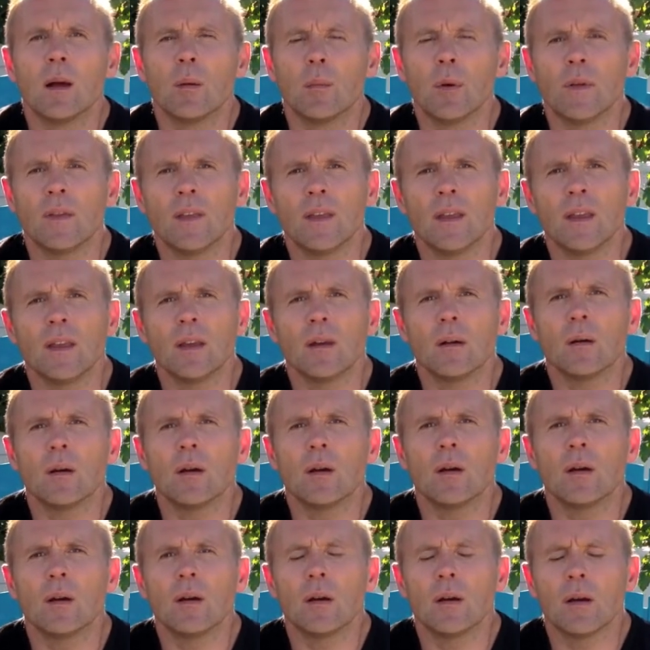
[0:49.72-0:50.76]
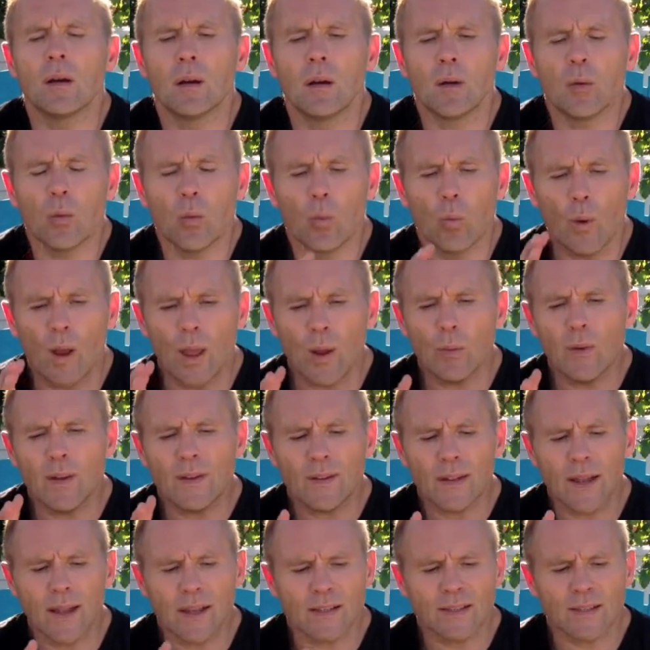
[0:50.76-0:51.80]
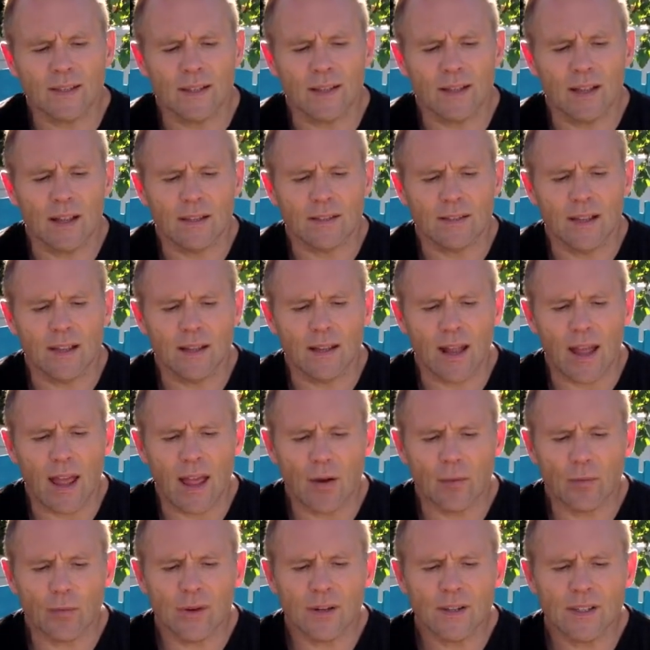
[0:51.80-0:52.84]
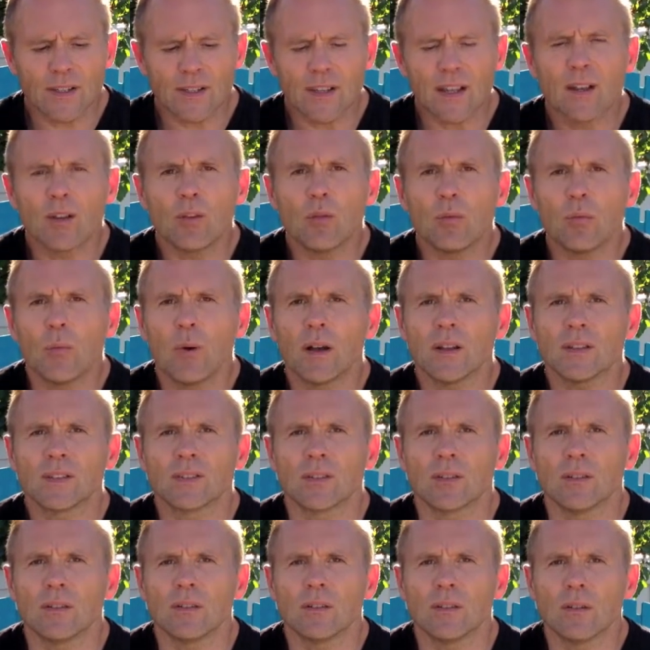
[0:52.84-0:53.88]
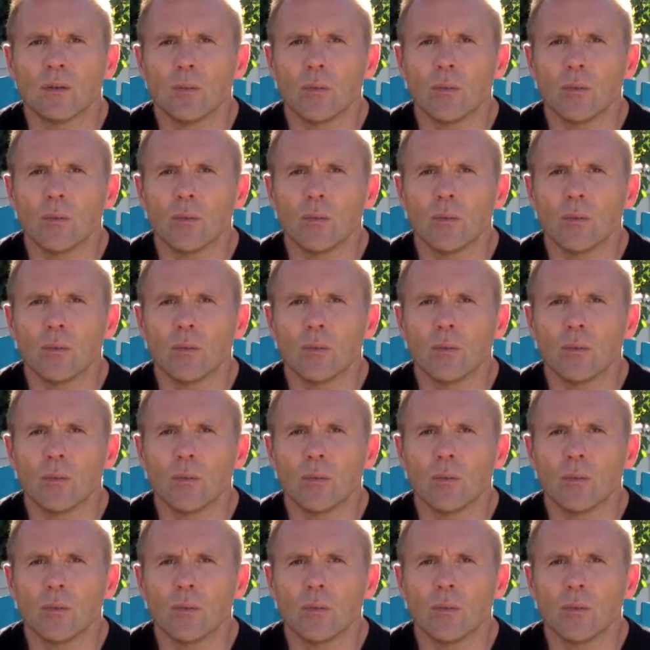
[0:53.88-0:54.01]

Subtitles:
But the way we test it is at every single muscle,